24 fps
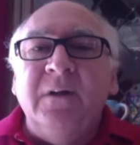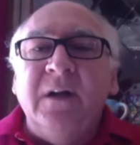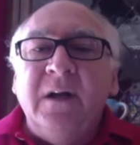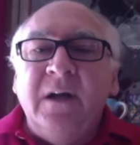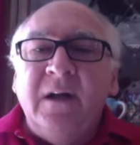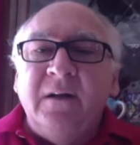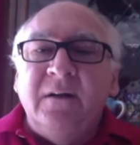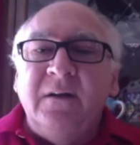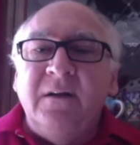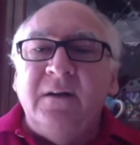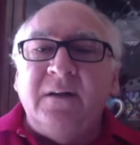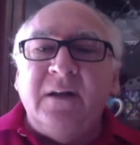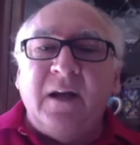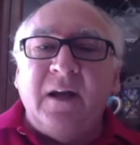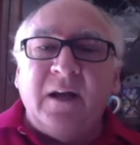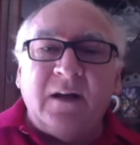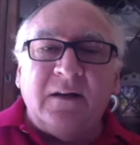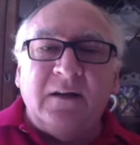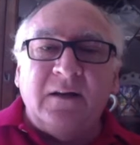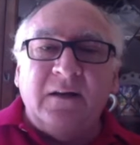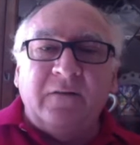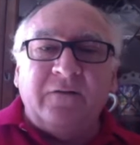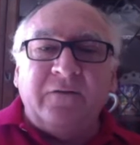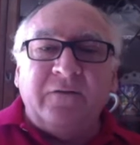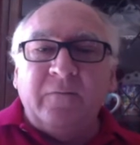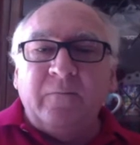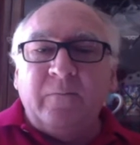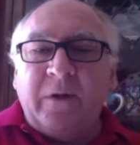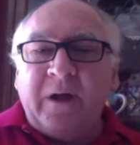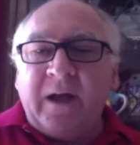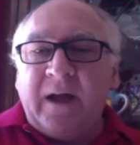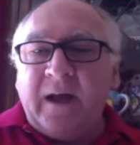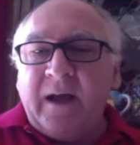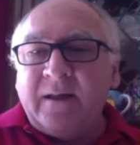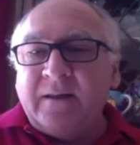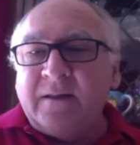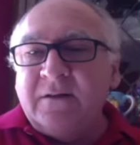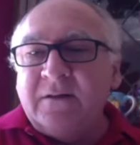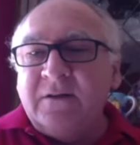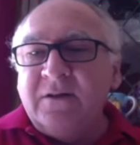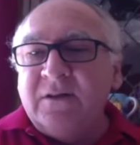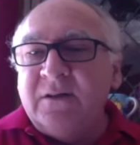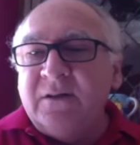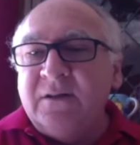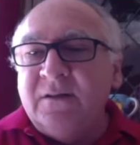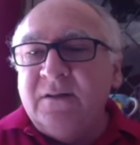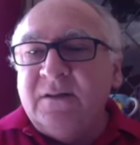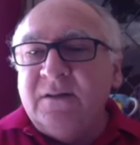detect different
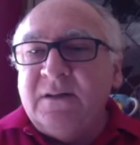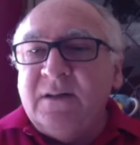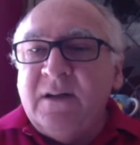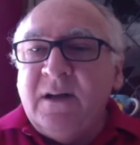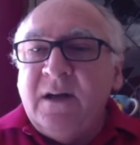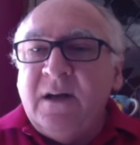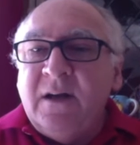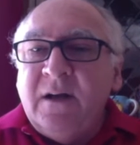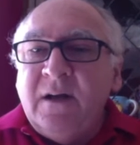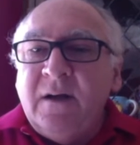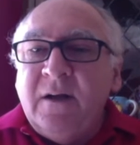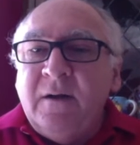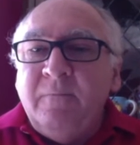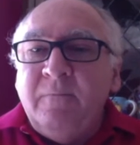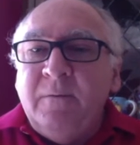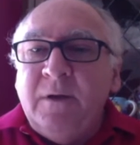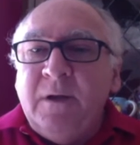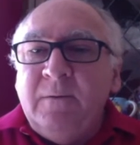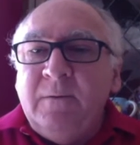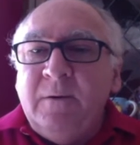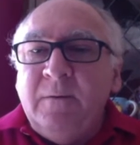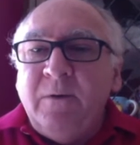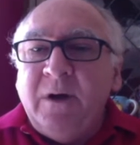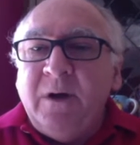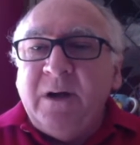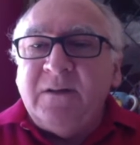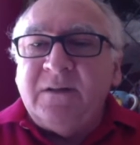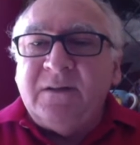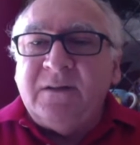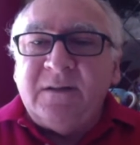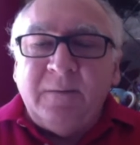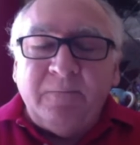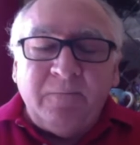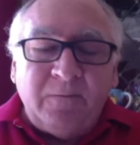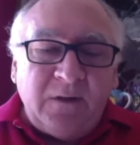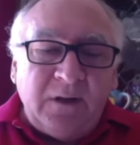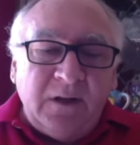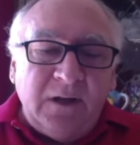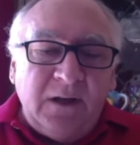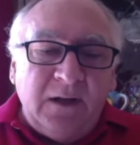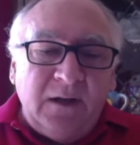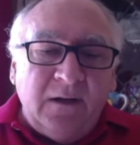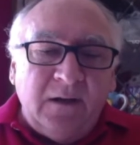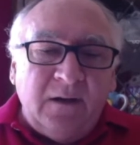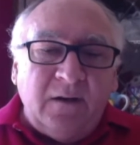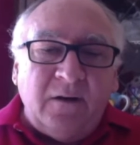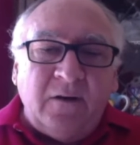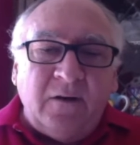pathogens, maybe by something
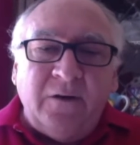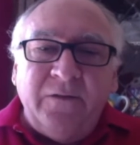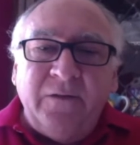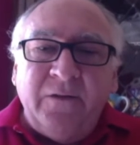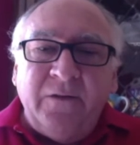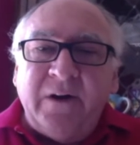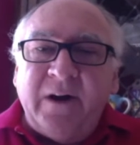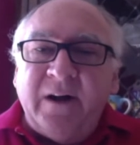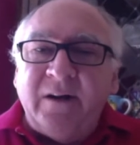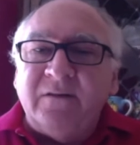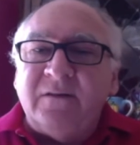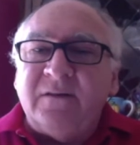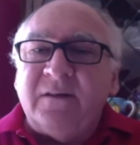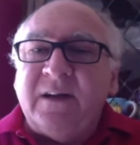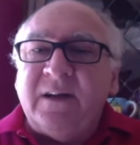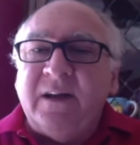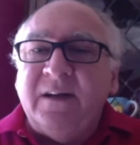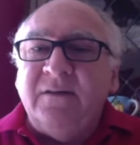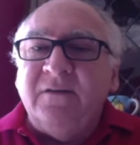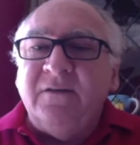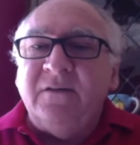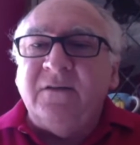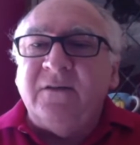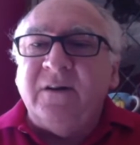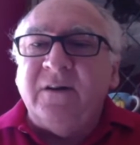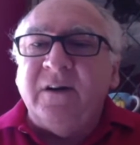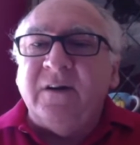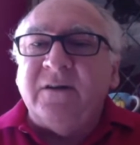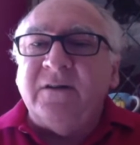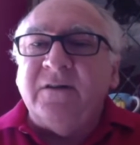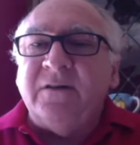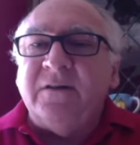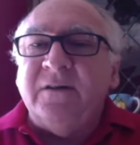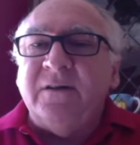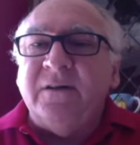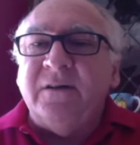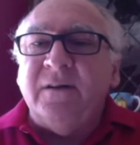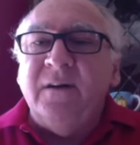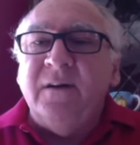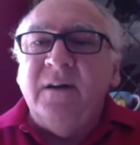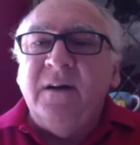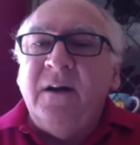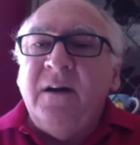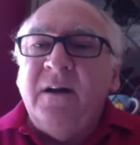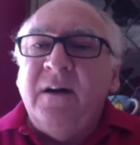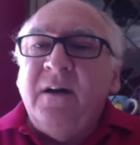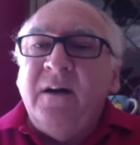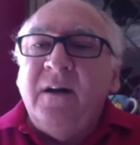on their outside structure
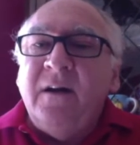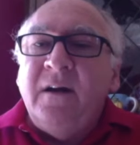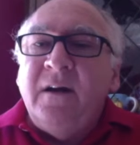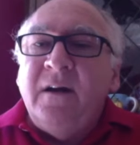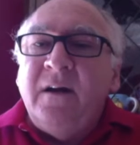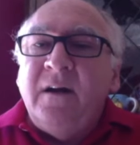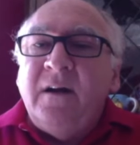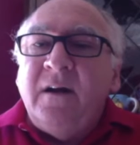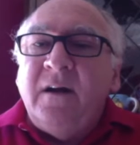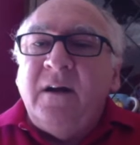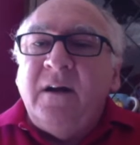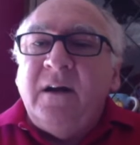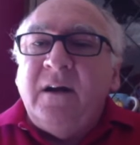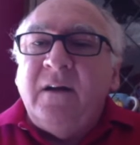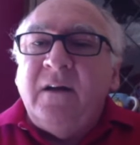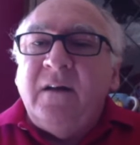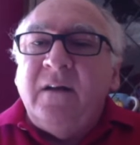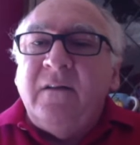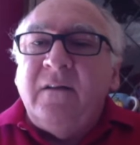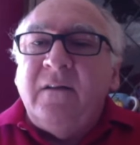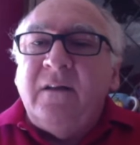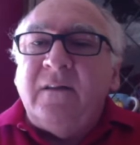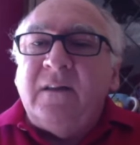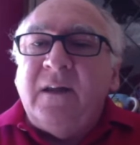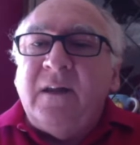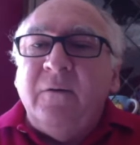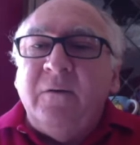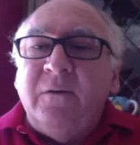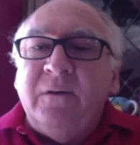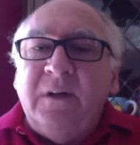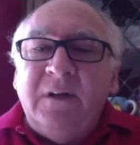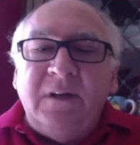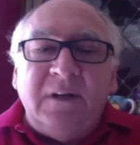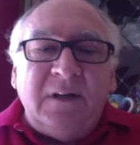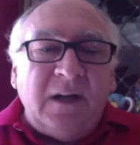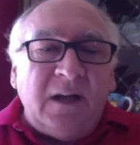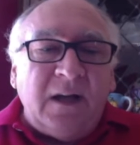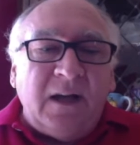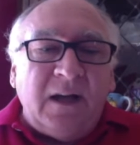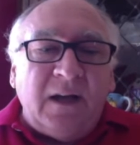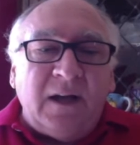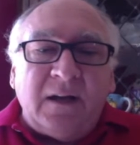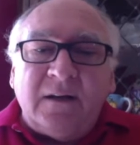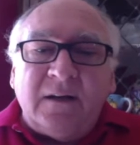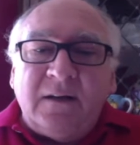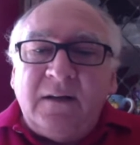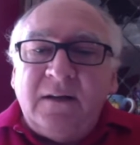that they would detect.